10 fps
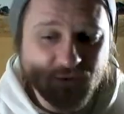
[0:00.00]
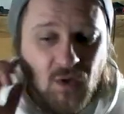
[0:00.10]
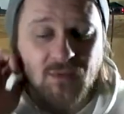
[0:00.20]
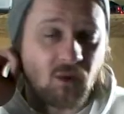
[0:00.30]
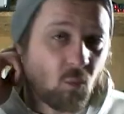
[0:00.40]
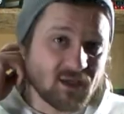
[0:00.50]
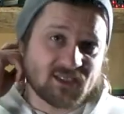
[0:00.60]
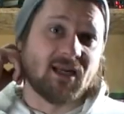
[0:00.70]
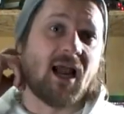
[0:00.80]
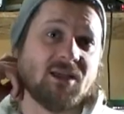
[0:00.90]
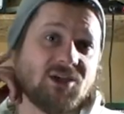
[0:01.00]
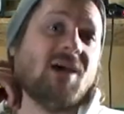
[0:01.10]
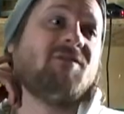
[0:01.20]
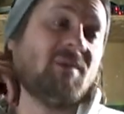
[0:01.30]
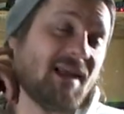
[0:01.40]
It's probably the worst
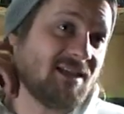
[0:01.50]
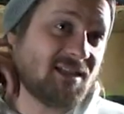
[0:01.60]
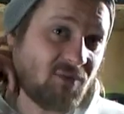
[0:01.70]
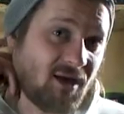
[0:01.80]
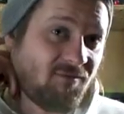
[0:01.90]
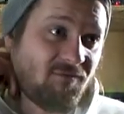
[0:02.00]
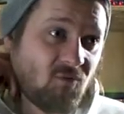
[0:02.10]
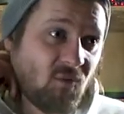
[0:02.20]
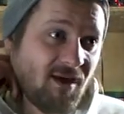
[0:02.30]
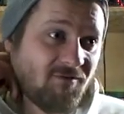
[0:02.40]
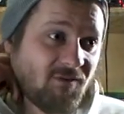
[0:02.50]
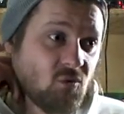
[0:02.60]
analogy ever, but that's the way it